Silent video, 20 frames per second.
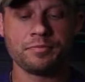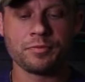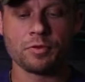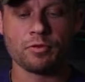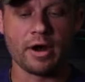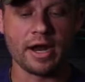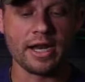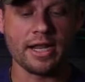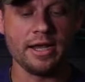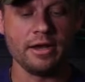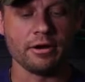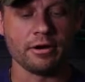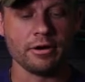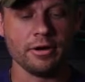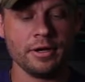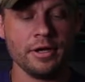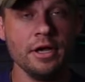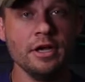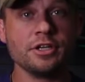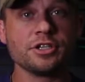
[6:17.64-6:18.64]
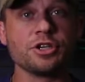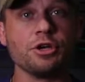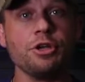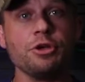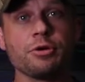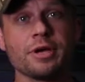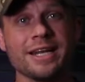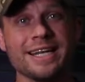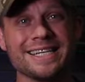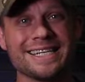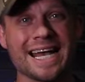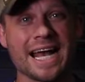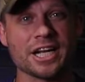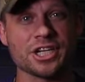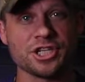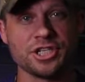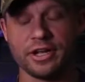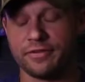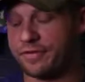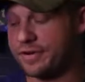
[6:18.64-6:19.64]
right here, so you can
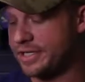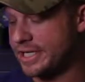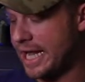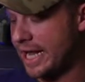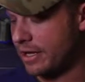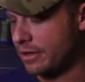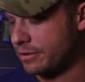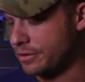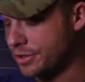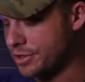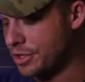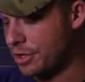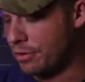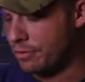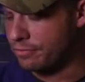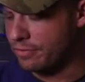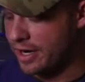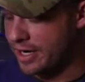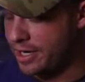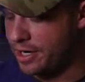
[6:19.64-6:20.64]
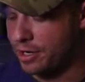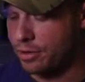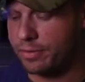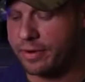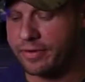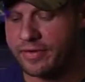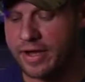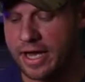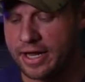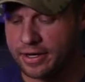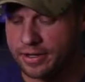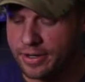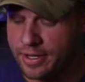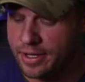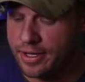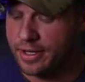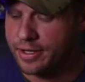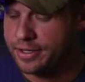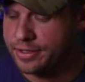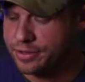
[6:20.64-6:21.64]
attach different danglers. So right here we've got
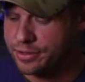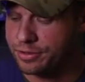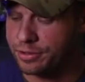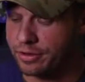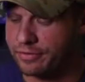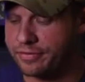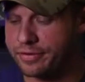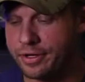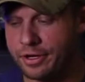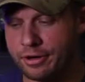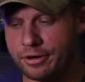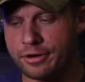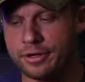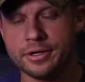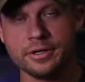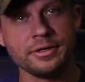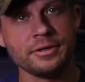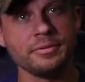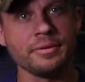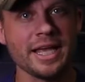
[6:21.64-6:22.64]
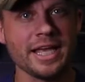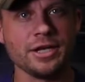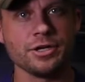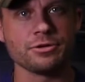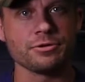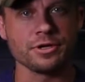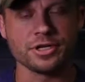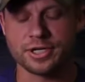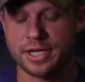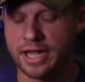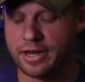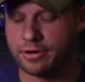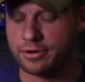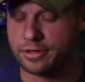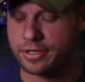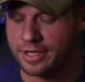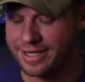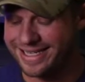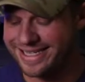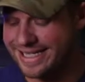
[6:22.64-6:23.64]
sort of your industry
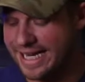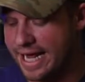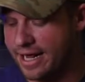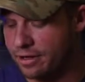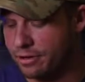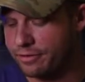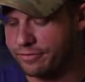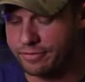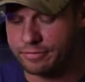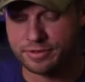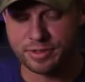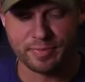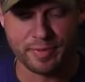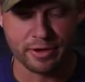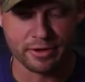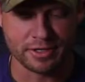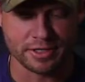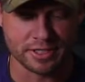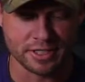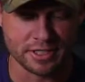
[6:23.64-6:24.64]
standard dangler from Spiritus